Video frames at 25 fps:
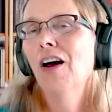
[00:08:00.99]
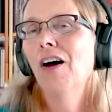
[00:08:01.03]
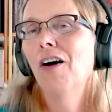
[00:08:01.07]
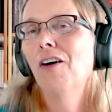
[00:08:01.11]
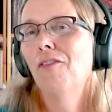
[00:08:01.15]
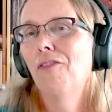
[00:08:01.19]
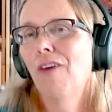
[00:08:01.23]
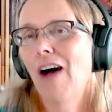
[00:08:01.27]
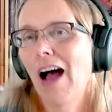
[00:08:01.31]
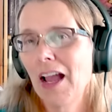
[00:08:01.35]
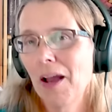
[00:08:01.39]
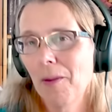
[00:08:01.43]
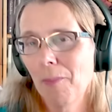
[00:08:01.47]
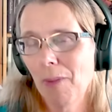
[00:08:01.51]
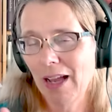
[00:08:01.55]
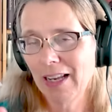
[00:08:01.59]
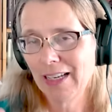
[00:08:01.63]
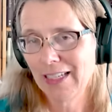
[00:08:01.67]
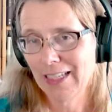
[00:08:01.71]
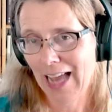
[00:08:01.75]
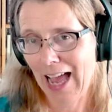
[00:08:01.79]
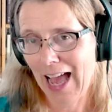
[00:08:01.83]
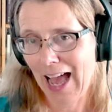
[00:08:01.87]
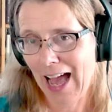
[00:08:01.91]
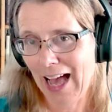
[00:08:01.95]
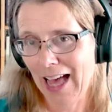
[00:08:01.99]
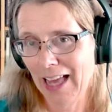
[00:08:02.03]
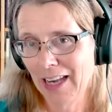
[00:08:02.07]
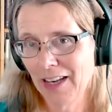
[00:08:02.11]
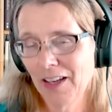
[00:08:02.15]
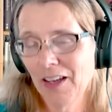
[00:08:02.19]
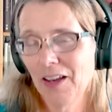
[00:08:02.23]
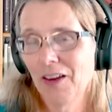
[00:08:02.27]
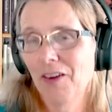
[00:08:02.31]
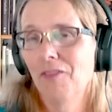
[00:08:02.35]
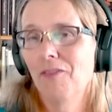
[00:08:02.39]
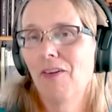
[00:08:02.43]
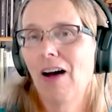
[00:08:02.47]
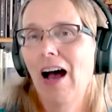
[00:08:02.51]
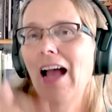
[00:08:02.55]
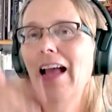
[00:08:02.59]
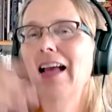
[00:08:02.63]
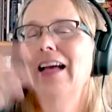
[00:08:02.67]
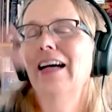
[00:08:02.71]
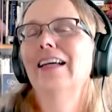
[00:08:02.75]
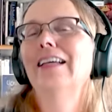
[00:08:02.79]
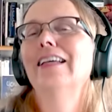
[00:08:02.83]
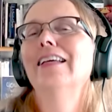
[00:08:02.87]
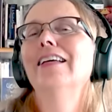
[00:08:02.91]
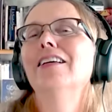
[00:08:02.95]
via my dad,
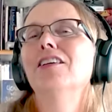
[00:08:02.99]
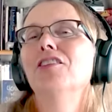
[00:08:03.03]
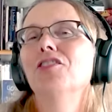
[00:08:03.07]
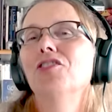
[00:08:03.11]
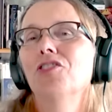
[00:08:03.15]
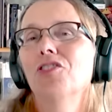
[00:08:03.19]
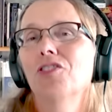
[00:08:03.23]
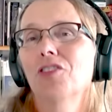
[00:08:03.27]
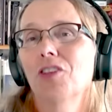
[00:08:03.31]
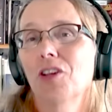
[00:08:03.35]
via his